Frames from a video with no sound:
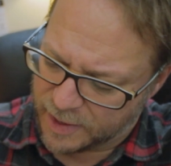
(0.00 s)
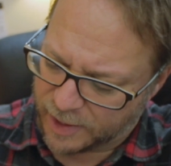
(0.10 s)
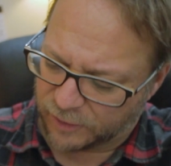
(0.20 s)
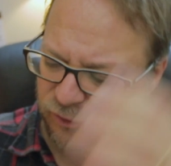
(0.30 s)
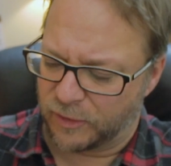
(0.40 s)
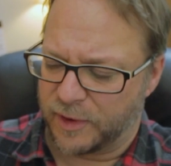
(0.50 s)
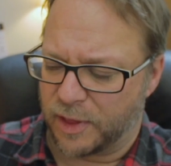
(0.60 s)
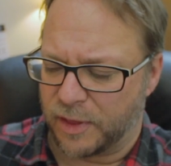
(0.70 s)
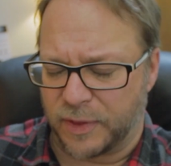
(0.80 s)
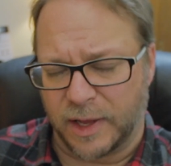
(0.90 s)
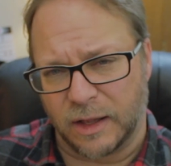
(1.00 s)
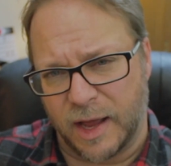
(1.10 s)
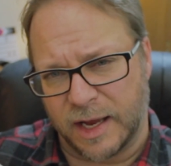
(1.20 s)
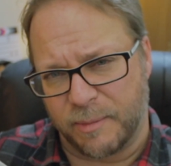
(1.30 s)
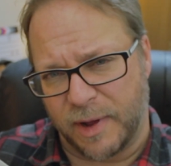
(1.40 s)
And so the other thing I
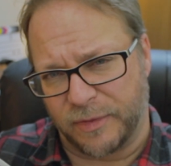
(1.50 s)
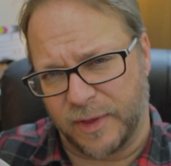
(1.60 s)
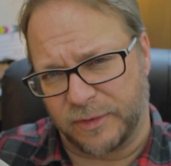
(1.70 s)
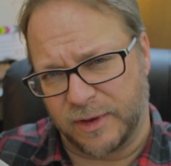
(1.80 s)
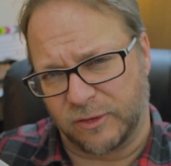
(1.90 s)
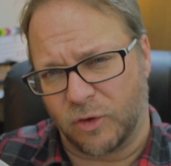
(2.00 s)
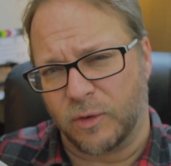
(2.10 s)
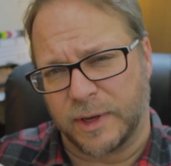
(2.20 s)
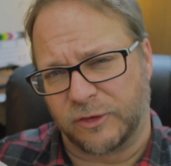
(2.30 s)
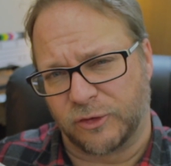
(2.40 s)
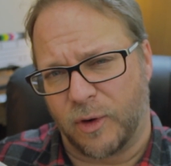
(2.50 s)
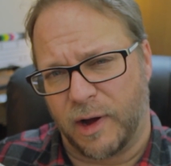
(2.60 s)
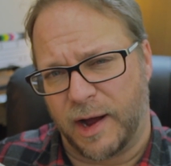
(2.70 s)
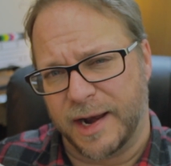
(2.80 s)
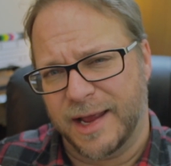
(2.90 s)
like about that these don't get so
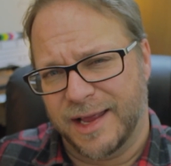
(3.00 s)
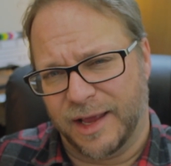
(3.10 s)
hot